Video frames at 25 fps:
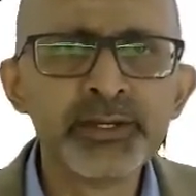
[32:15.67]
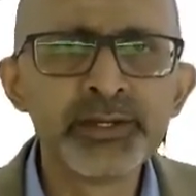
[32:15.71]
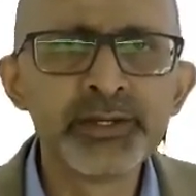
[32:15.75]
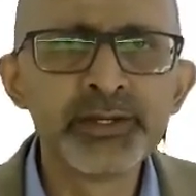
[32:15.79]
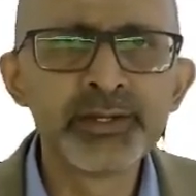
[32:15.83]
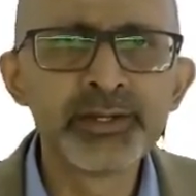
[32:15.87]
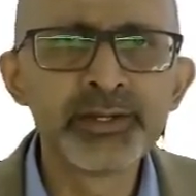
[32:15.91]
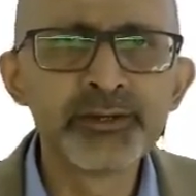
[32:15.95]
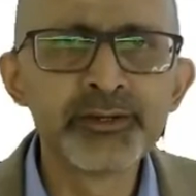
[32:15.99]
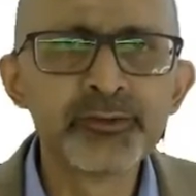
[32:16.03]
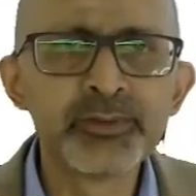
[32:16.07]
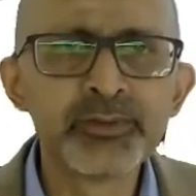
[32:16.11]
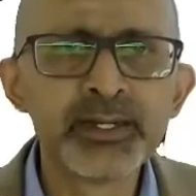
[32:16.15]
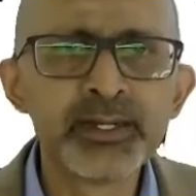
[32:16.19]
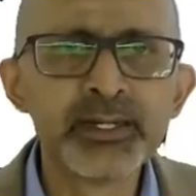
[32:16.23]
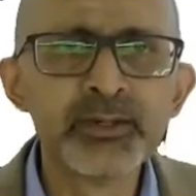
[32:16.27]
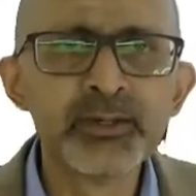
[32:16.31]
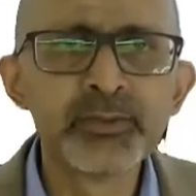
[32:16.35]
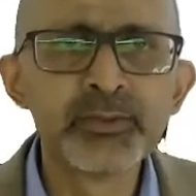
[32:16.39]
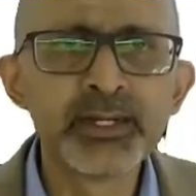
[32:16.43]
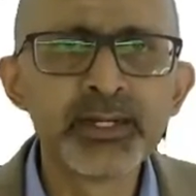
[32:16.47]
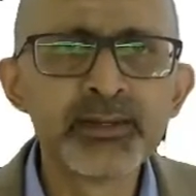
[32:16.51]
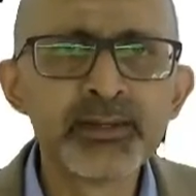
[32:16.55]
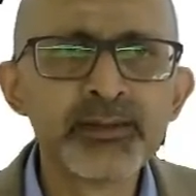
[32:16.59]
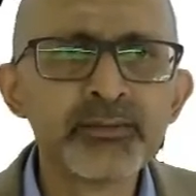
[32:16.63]
You can look
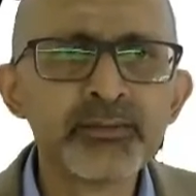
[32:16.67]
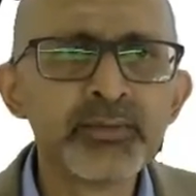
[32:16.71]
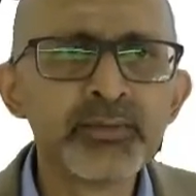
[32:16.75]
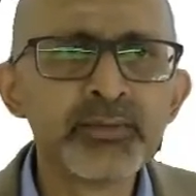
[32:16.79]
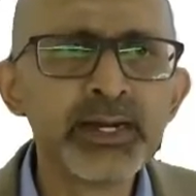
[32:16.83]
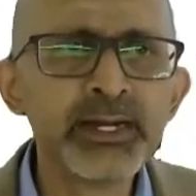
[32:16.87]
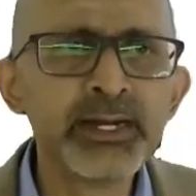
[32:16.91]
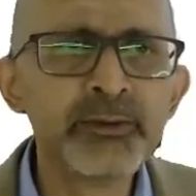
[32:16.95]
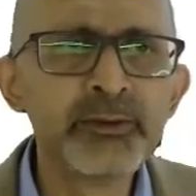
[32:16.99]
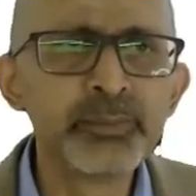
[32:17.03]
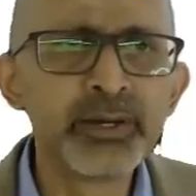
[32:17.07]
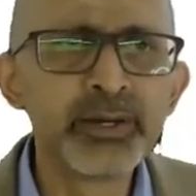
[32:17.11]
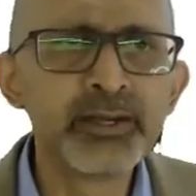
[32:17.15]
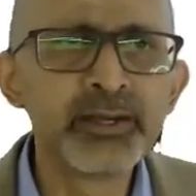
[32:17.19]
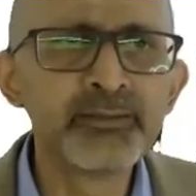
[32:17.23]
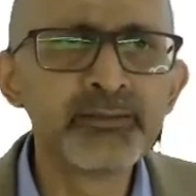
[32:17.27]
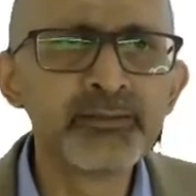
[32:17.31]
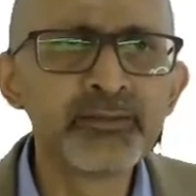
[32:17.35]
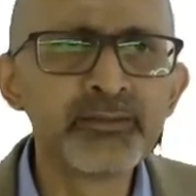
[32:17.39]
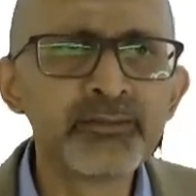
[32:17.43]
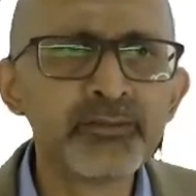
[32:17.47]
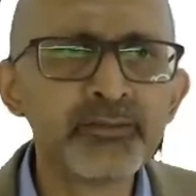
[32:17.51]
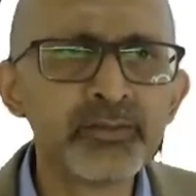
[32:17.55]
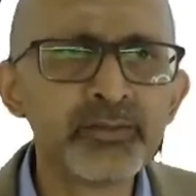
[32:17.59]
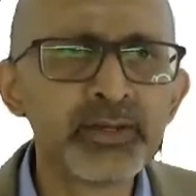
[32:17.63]
at the white patches, you
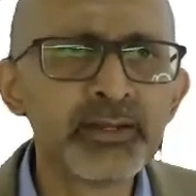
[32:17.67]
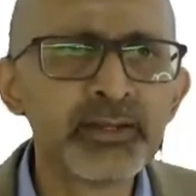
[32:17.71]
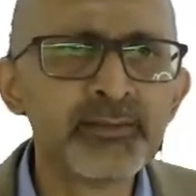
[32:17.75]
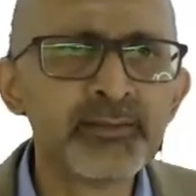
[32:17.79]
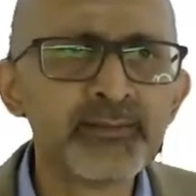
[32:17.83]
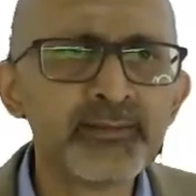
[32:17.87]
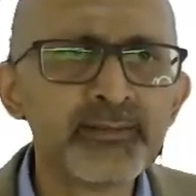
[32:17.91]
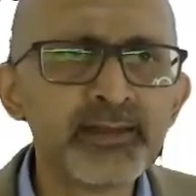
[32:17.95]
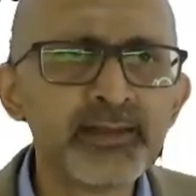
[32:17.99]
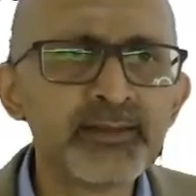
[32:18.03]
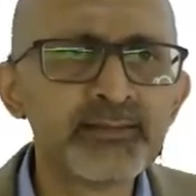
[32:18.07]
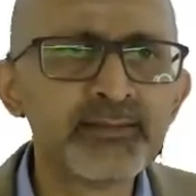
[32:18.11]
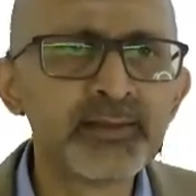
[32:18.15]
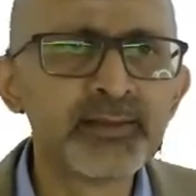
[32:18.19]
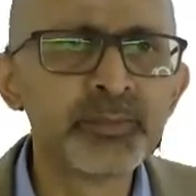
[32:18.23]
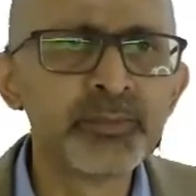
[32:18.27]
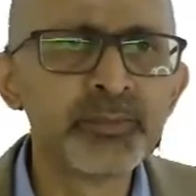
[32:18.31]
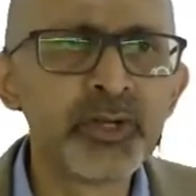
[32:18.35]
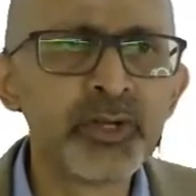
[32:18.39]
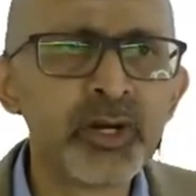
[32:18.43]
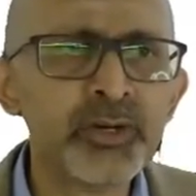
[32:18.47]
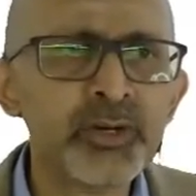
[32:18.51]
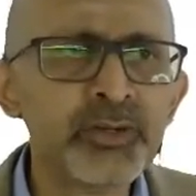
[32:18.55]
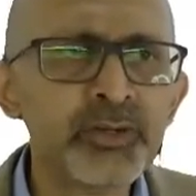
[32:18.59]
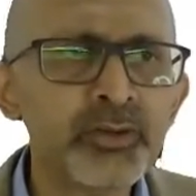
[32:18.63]
can see some
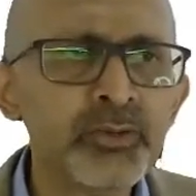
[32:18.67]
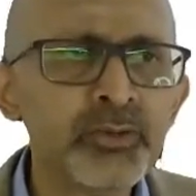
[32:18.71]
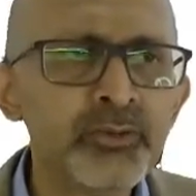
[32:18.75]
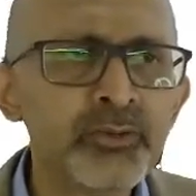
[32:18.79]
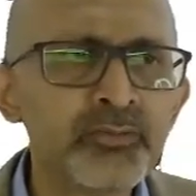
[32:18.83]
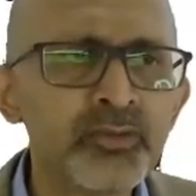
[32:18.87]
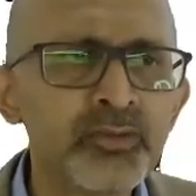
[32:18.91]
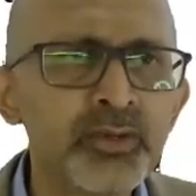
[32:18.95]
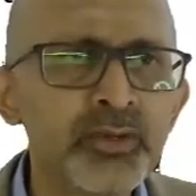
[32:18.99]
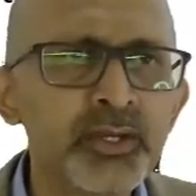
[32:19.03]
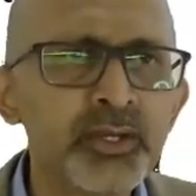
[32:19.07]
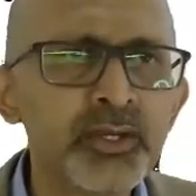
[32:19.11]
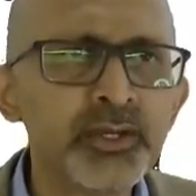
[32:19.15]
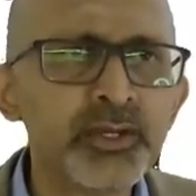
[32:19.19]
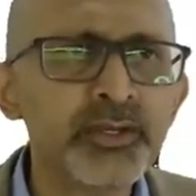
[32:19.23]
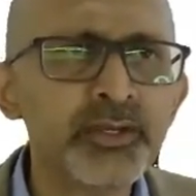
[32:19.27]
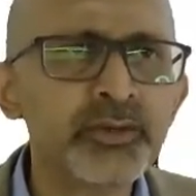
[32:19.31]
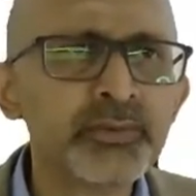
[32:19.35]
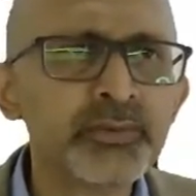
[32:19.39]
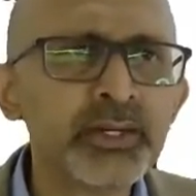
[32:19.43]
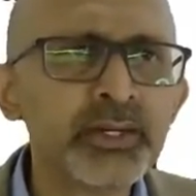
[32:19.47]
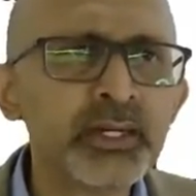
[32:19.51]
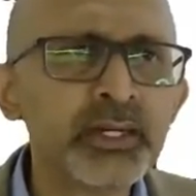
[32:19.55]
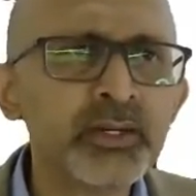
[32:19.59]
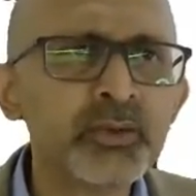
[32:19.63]
nodules, you
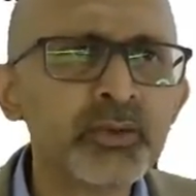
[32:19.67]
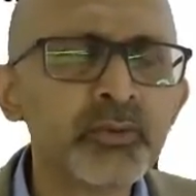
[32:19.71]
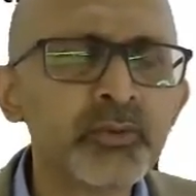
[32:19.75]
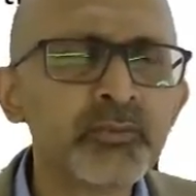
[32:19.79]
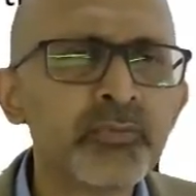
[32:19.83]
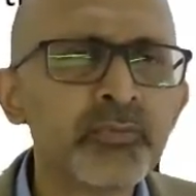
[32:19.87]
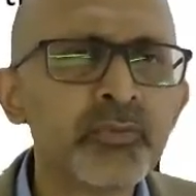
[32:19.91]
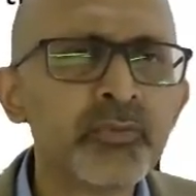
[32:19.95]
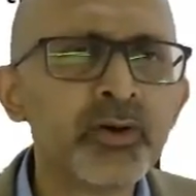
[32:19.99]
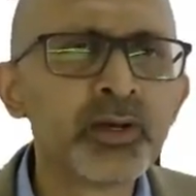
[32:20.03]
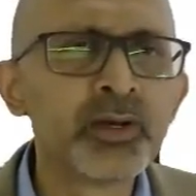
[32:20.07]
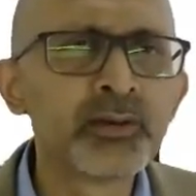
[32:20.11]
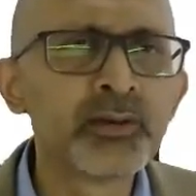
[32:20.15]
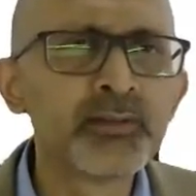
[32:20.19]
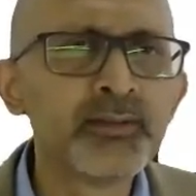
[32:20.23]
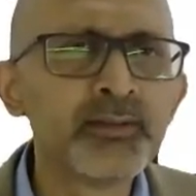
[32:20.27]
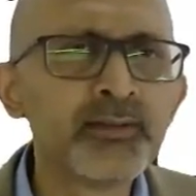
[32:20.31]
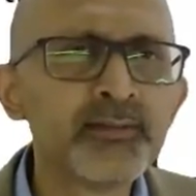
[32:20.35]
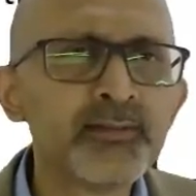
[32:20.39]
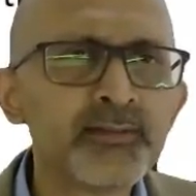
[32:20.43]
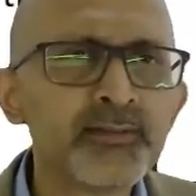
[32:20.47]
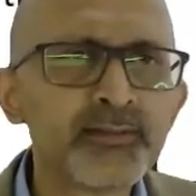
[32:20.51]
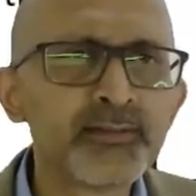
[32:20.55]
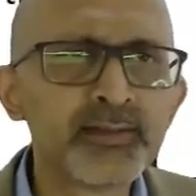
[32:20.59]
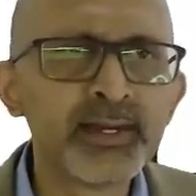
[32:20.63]
can look for these
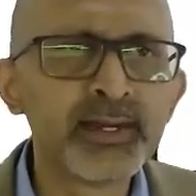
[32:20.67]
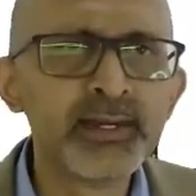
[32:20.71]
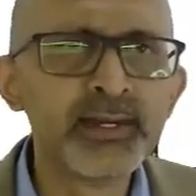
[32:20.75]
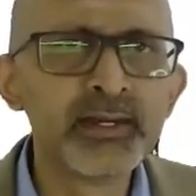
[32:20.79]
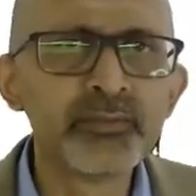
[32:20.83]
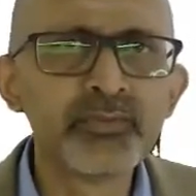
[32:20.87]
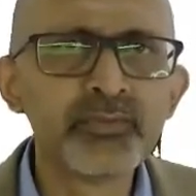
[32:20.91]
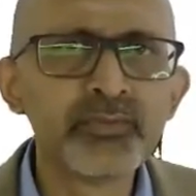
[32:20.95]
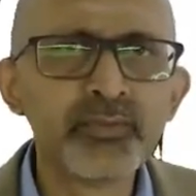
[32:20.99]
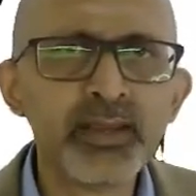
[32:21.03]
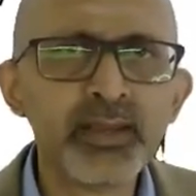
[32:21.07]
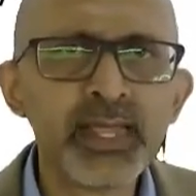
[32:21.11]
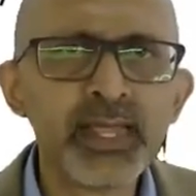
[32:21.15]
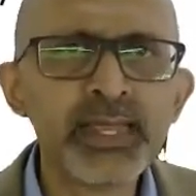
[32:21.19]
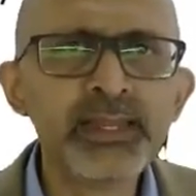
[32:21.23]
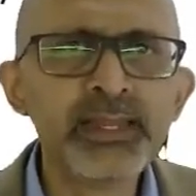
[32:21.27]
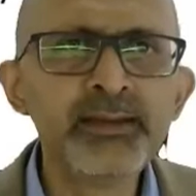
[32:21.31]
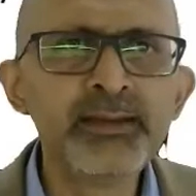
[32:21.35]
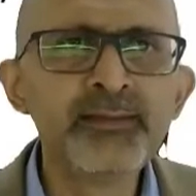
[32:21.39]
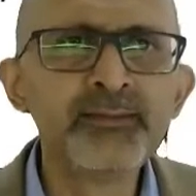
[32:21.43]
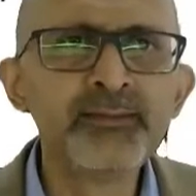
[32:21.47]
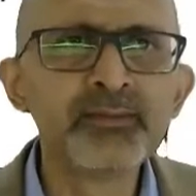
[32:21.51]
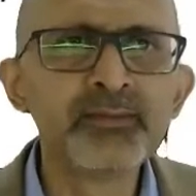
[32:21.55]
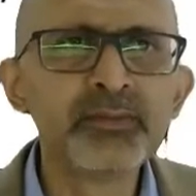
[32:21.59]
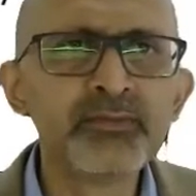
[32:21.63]
kind of lines
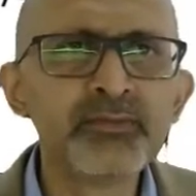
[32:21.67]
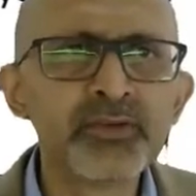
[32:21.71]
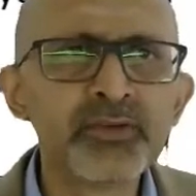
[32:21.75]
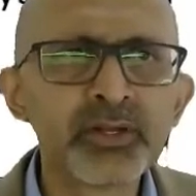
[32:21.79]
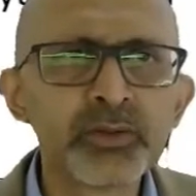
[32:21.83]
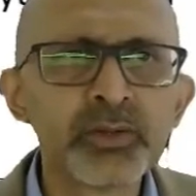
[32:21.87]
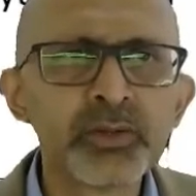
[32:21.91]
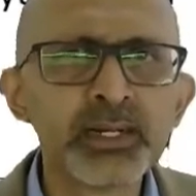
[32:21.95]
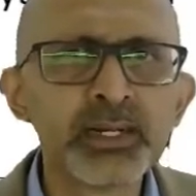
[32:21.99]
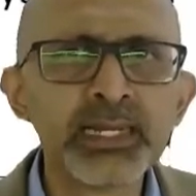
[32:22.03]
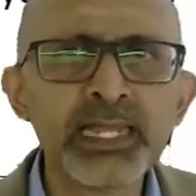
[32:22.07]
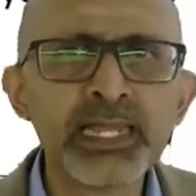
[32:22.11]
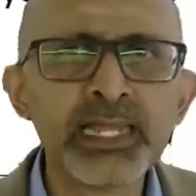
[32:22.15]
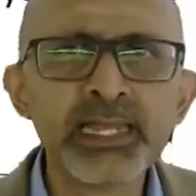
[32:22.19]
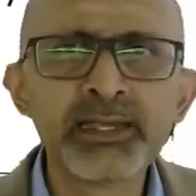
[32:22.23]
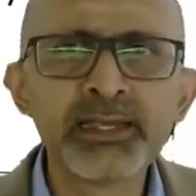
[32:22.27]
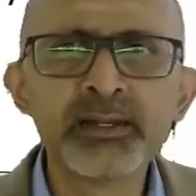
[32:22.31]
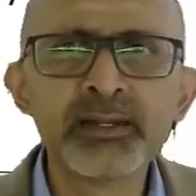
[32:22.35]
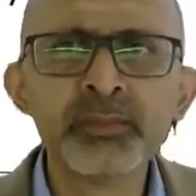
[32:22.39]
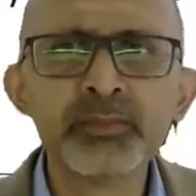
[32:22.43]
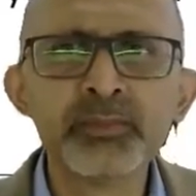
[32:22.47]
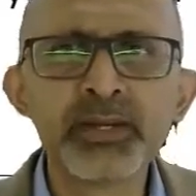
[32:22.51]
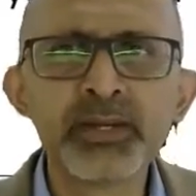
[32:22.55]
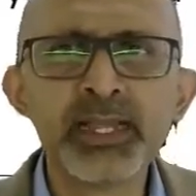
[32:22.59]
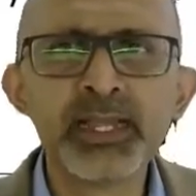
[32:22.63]
which are called lichen
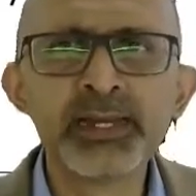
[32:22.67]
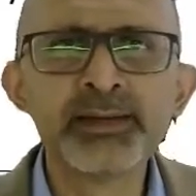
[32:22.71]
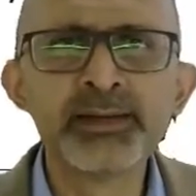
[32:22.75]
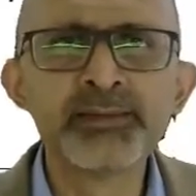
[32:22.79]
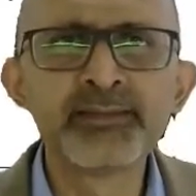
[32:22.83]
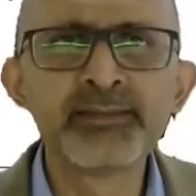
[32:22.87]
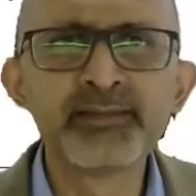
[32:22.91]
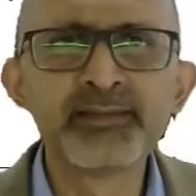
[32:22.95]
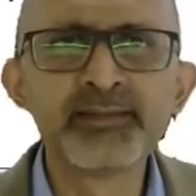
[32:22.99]
planus.